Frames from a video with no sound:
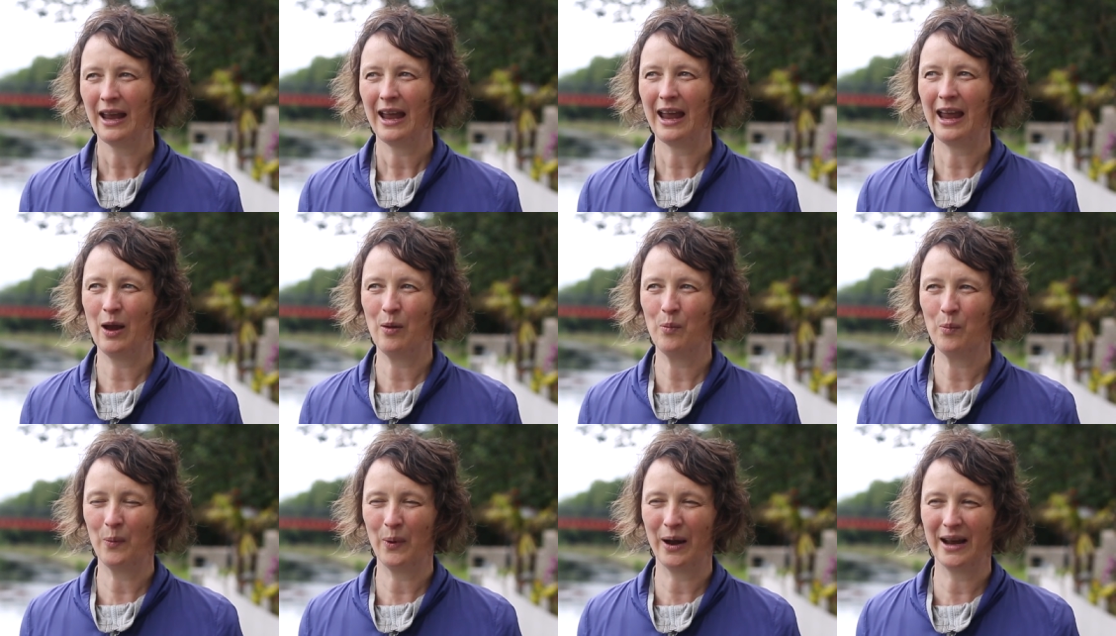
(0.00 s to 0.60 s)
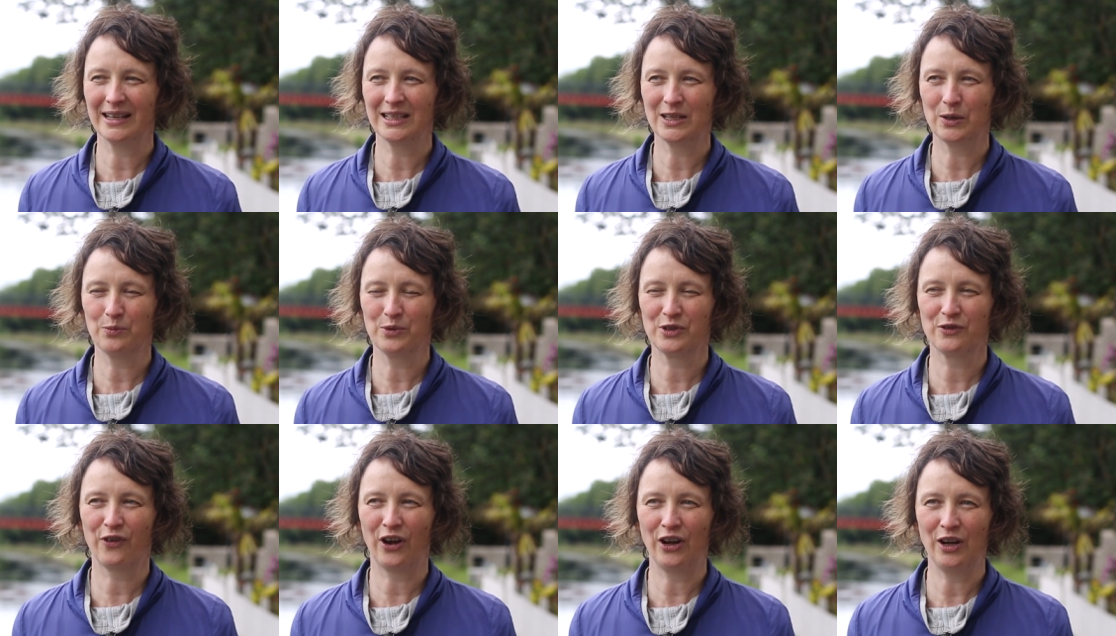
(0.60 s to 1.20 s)
and it
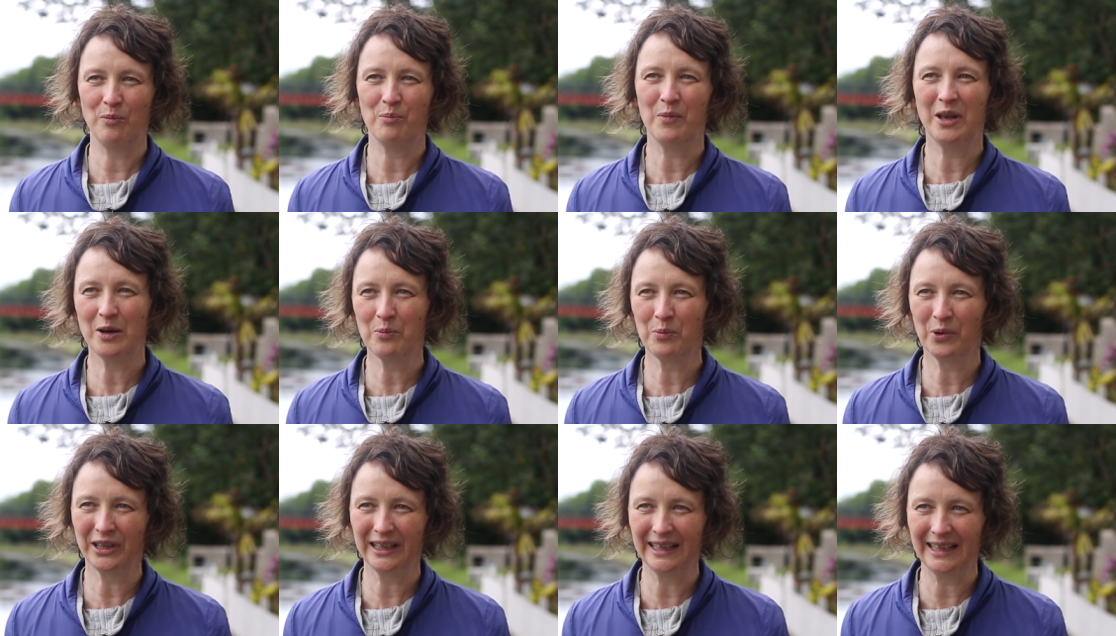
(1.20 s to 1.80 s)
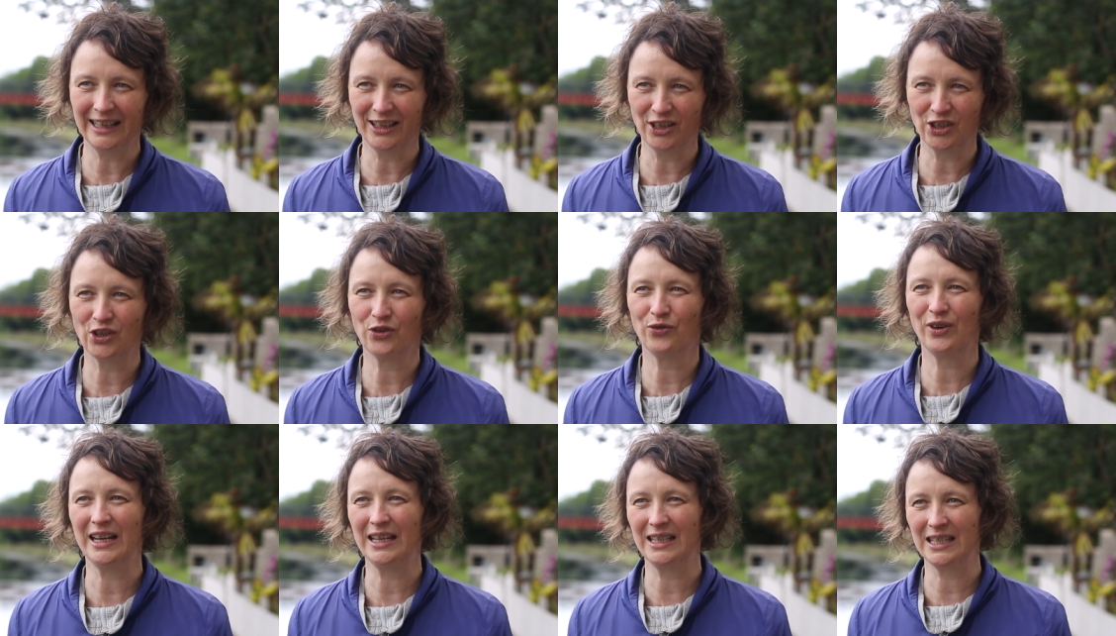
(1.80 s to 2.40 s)
was very minimally
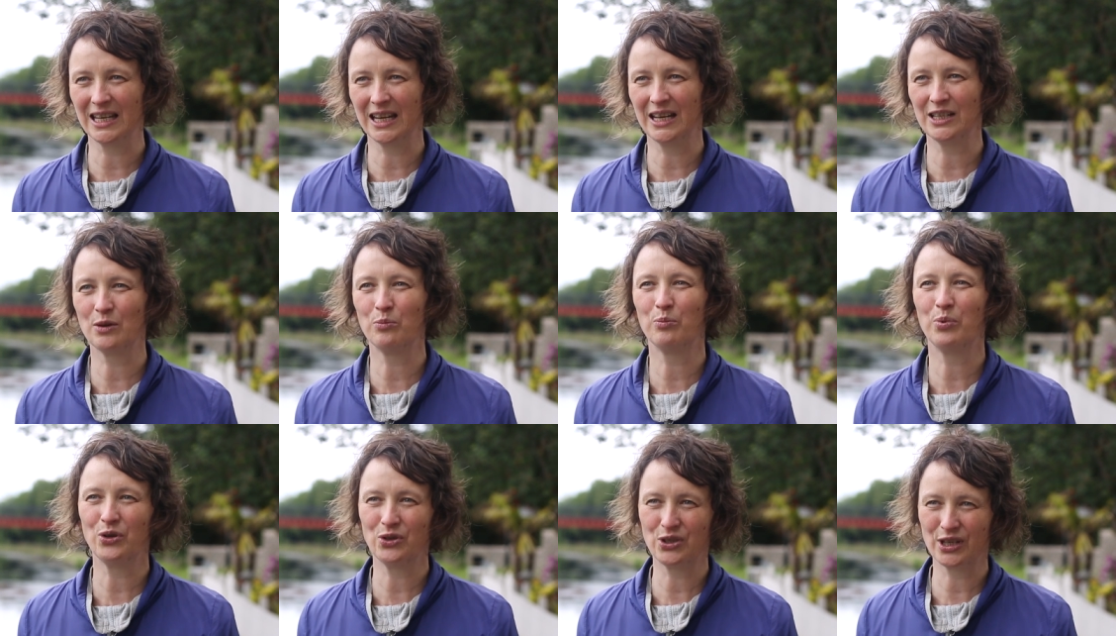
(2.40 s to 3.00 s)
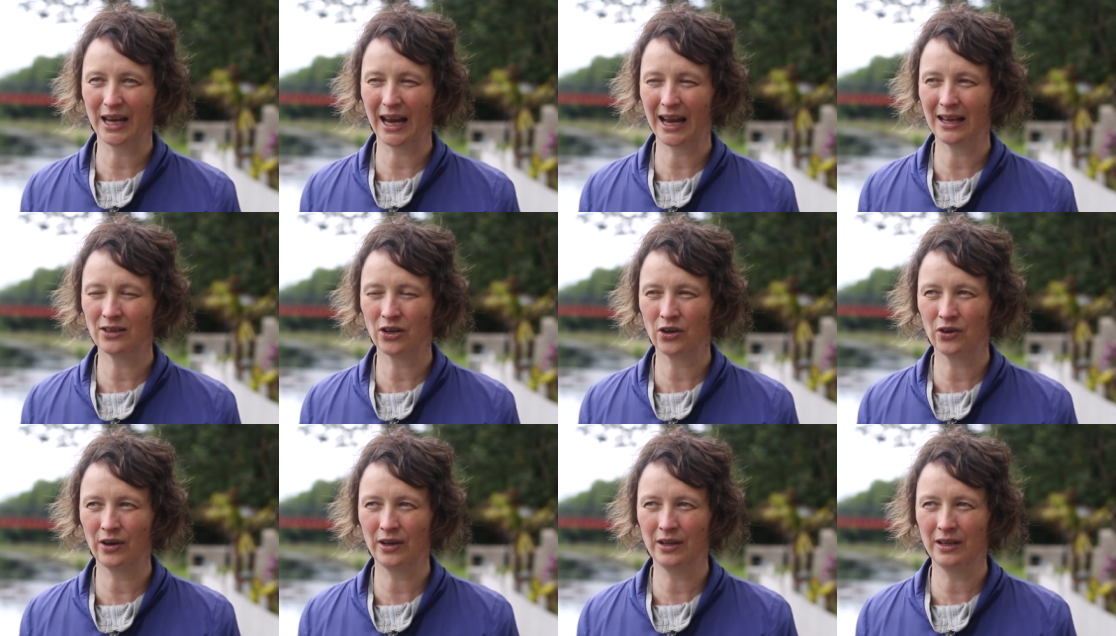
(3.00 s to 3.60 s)
curated and put together,